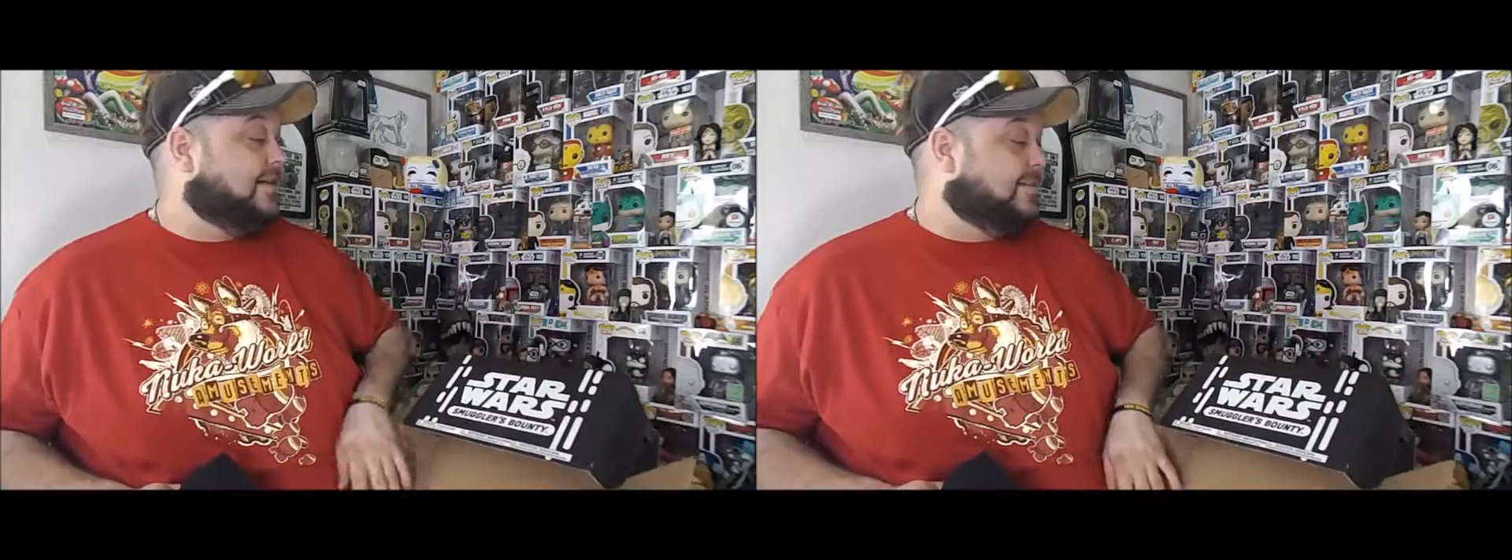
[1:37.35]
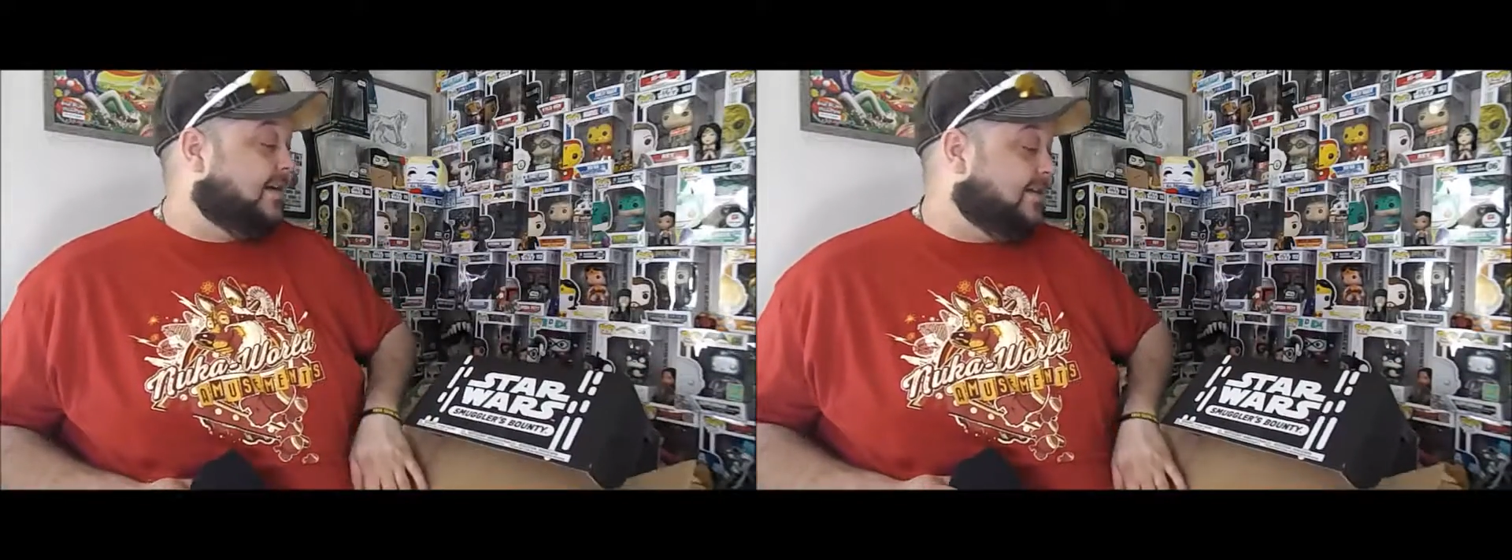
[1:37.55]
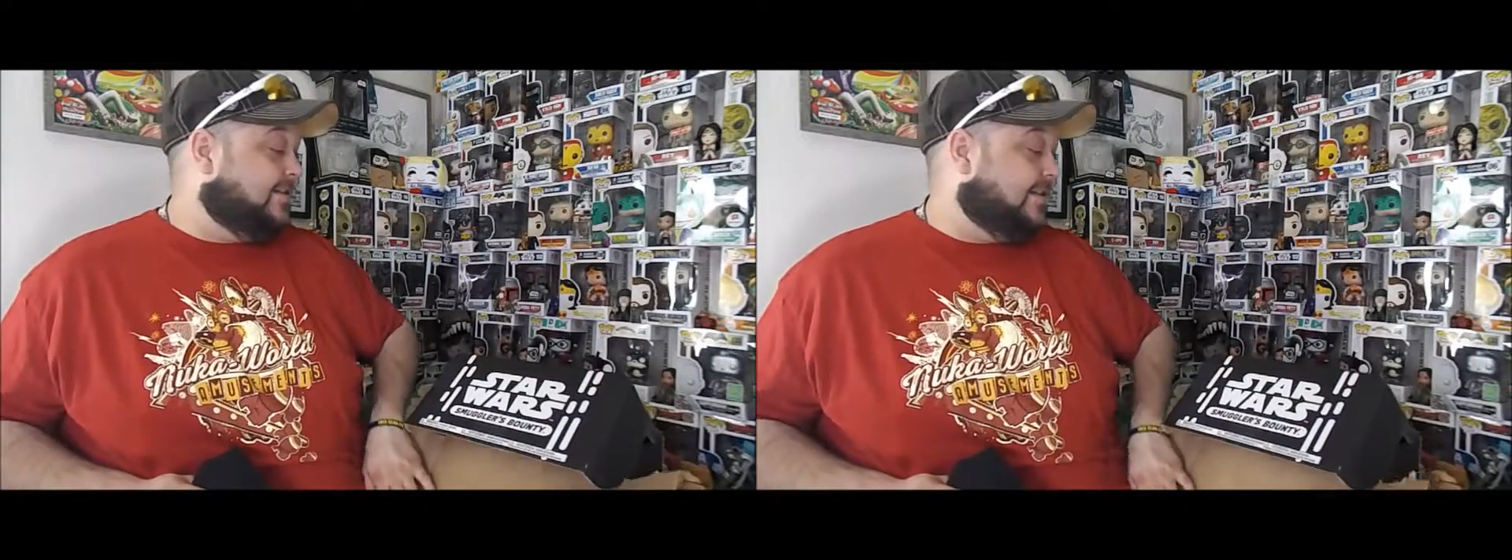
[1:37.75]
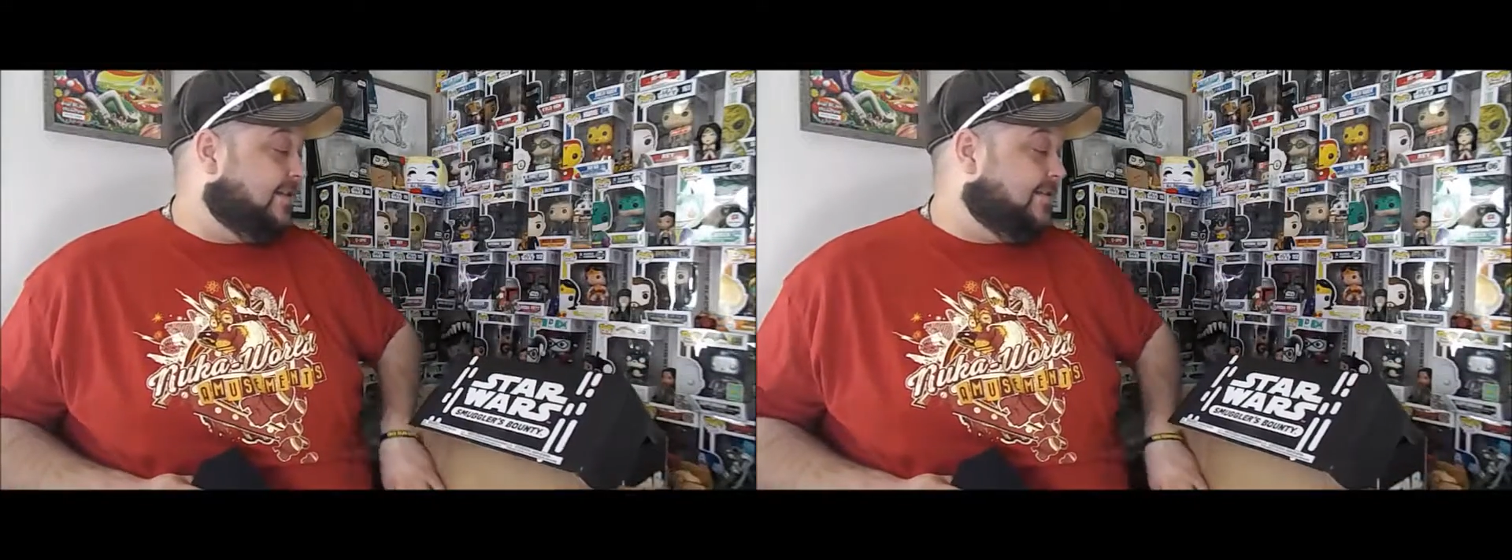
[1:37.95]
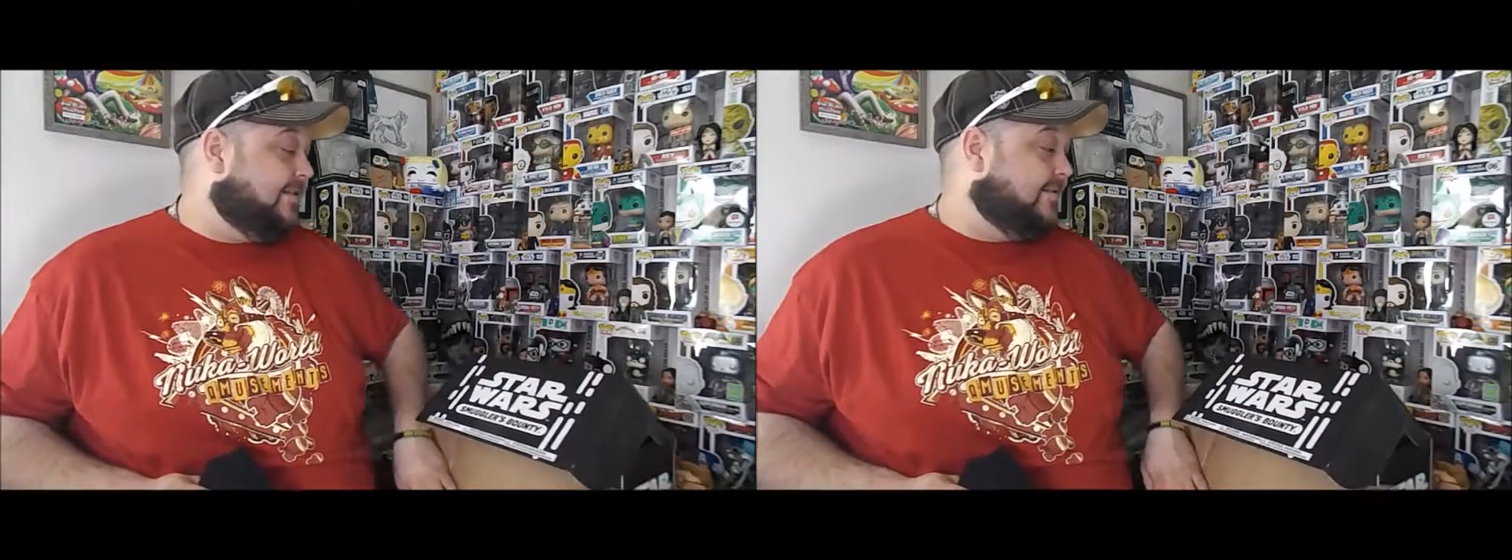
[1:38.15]

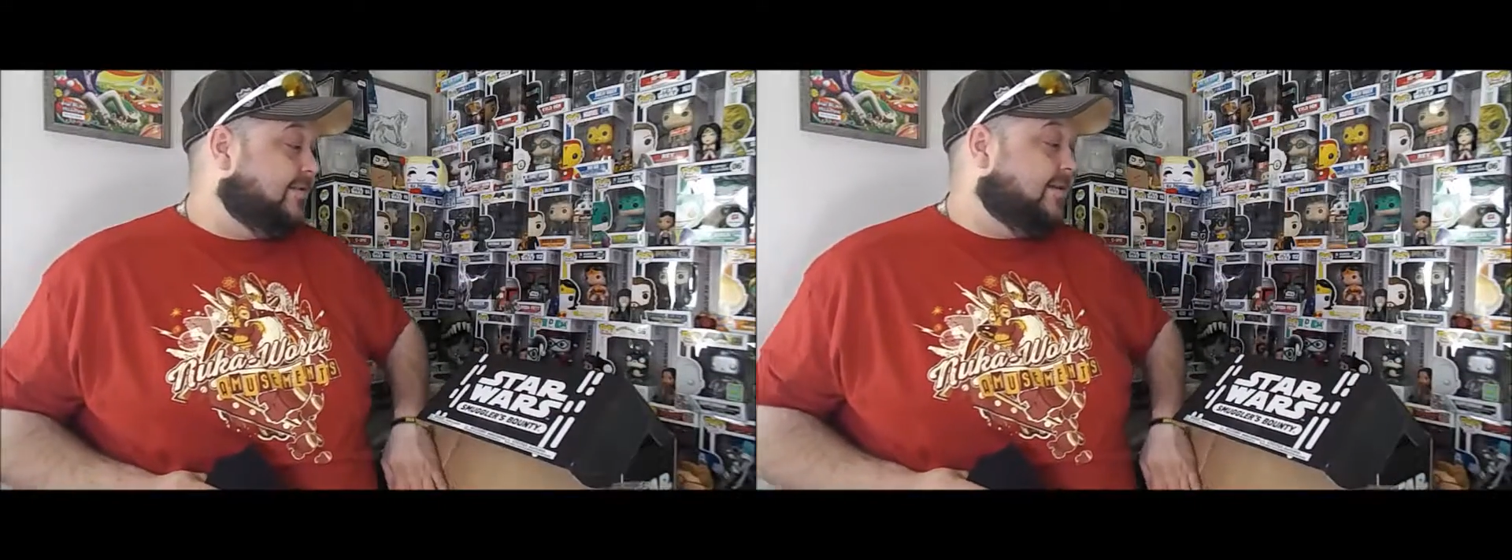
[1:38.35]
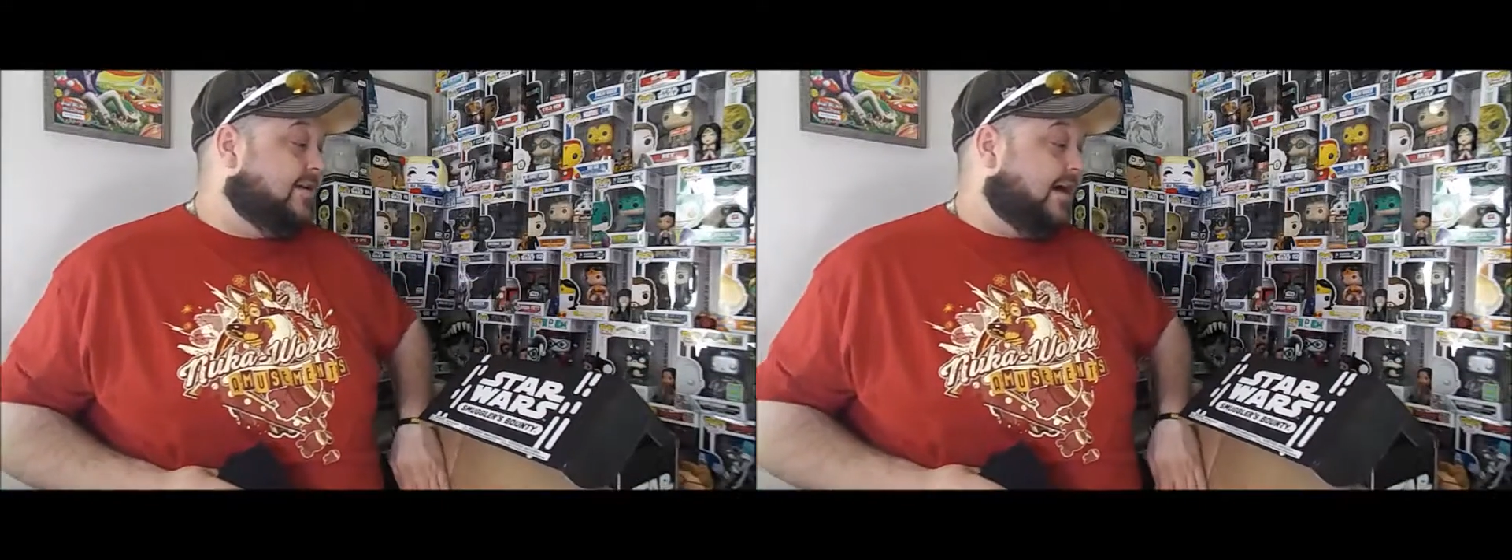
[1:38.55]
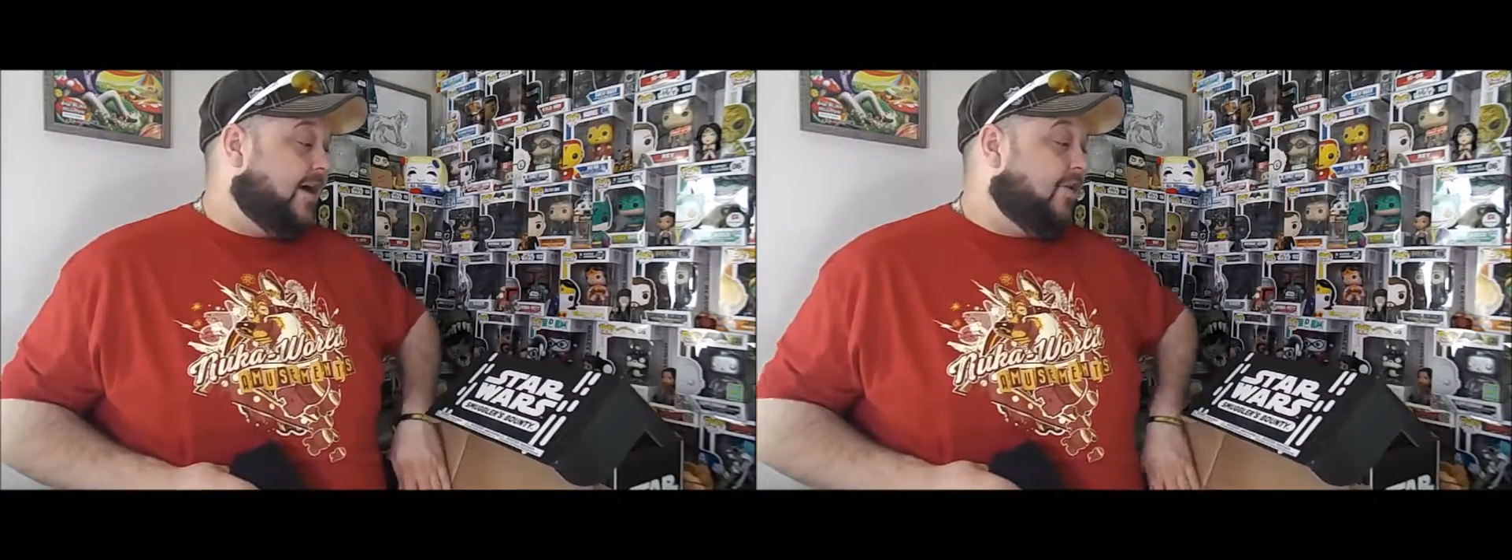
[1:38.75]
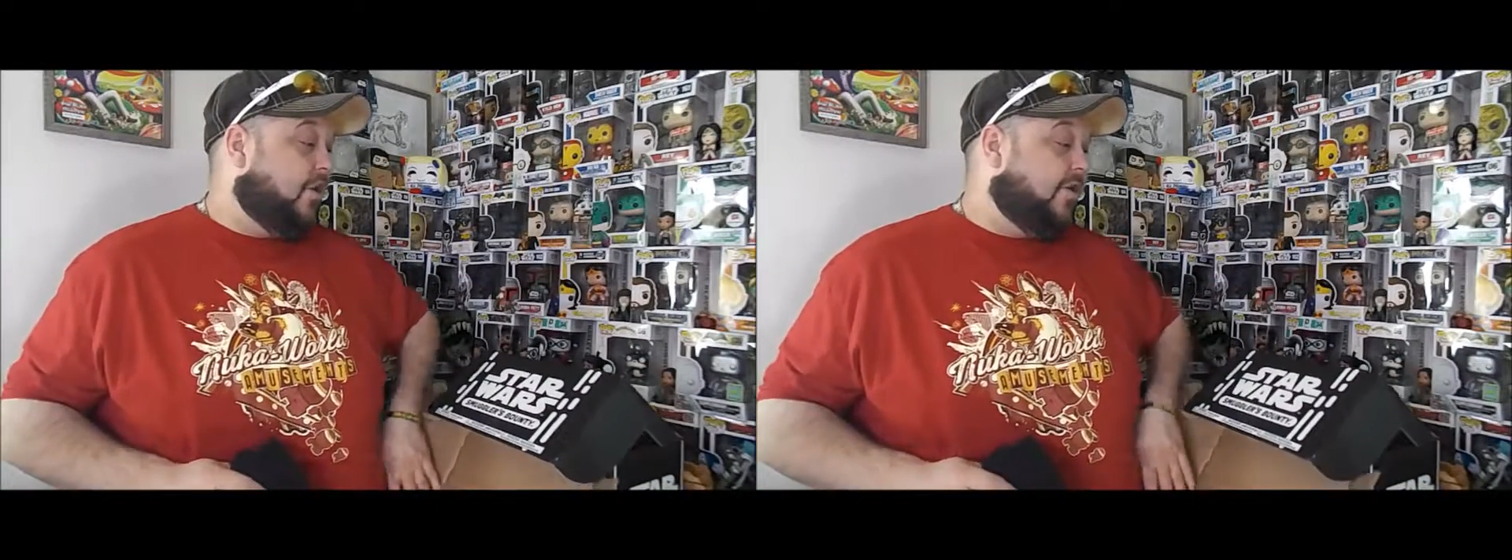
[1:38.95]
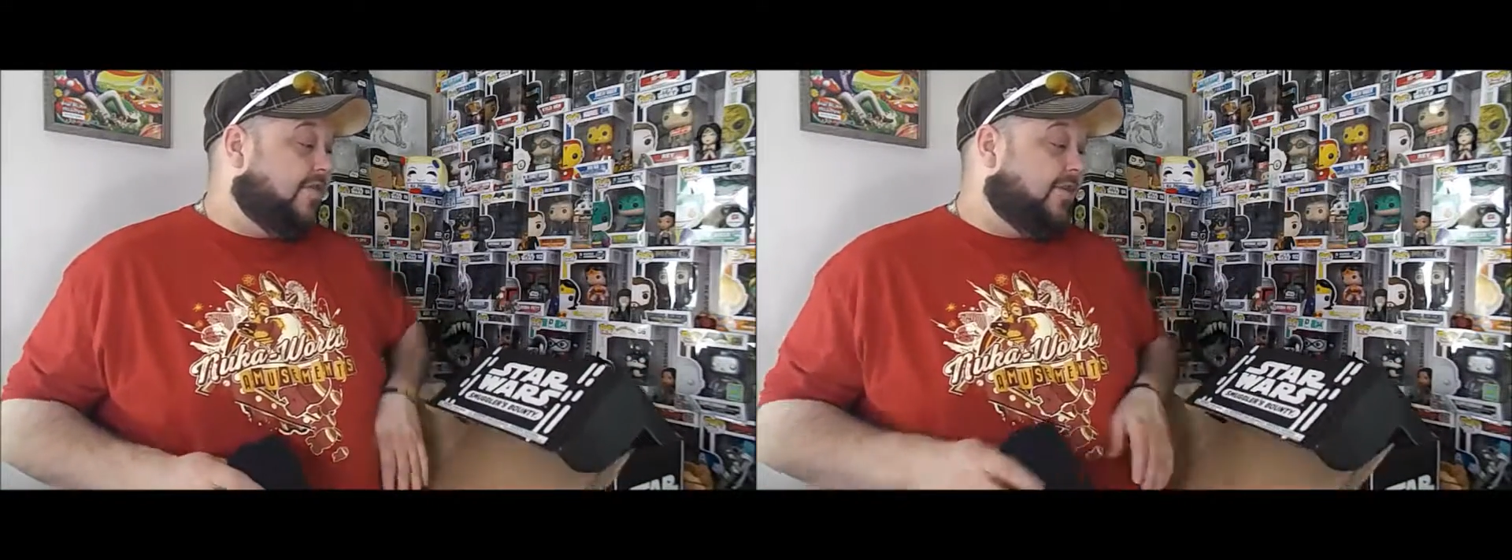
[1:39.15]
Tauntaun on
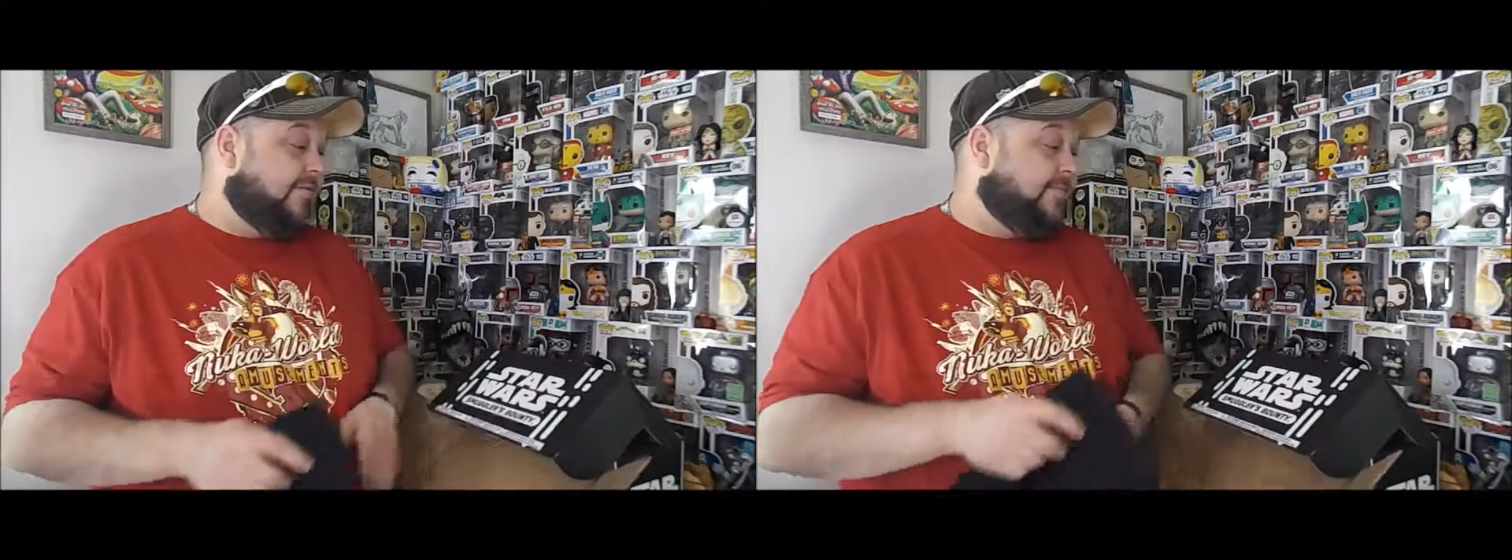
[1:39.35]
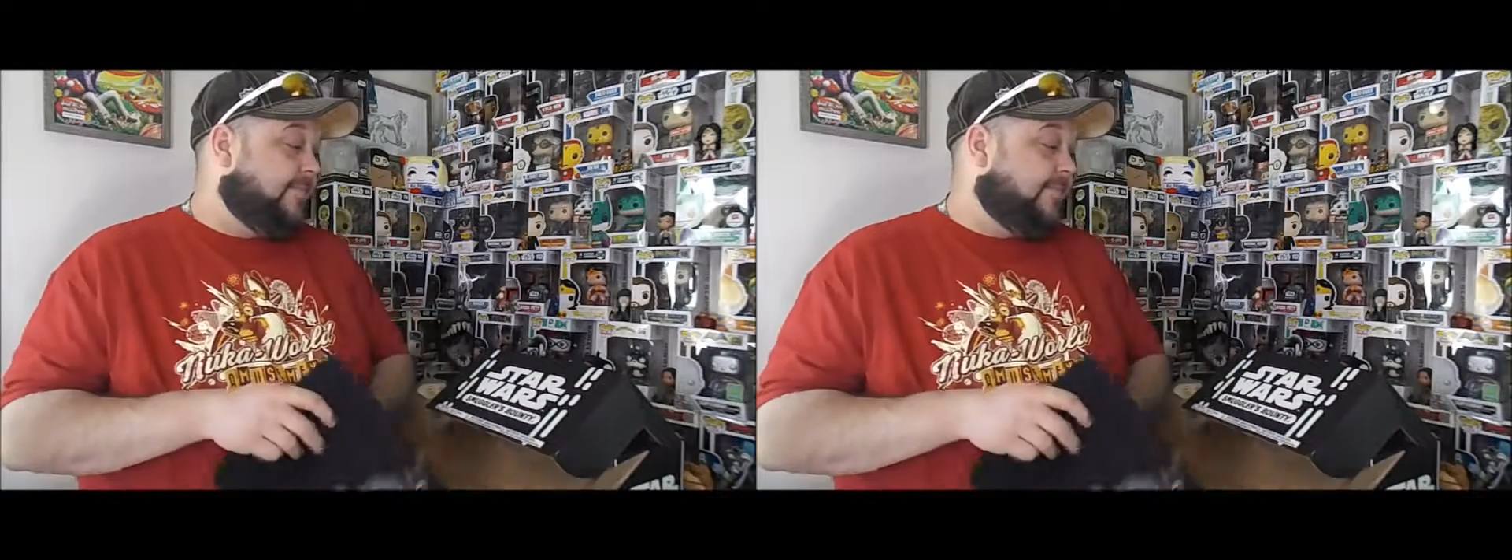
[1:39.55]
Hoth.